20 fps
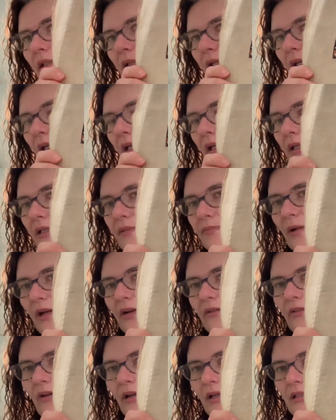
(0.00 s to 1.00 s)
It's part
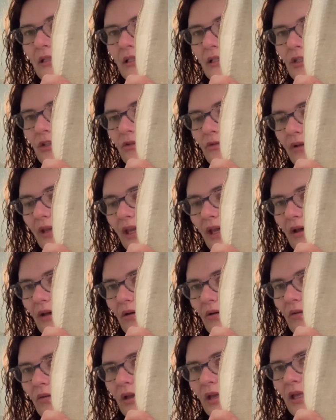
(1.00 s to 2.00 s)
of Haunted
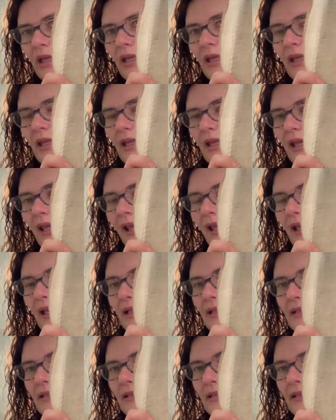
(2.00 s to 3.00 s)
Trio.
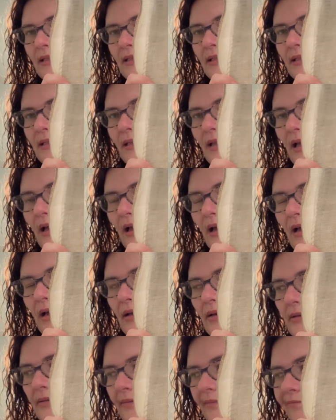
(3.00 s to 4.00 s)
It's
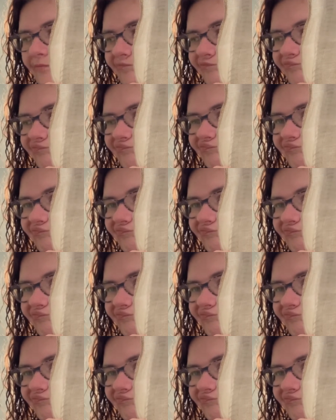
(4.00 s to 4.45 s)
the